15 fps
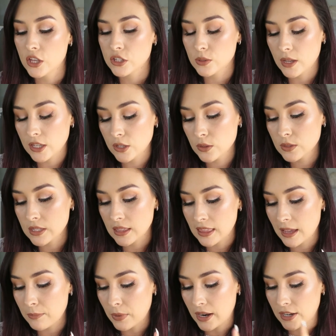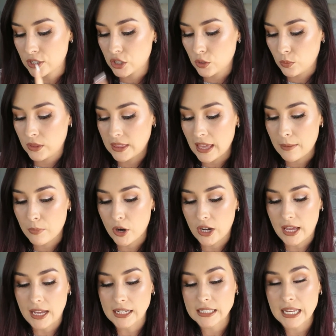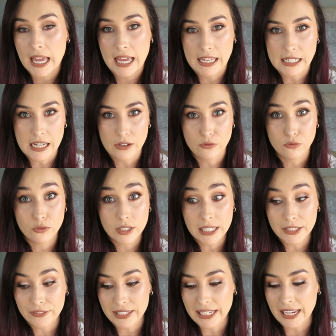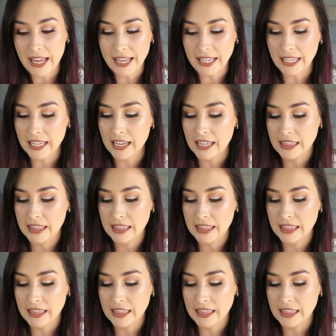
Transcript: So I use that brush with that product, and I really, really like it.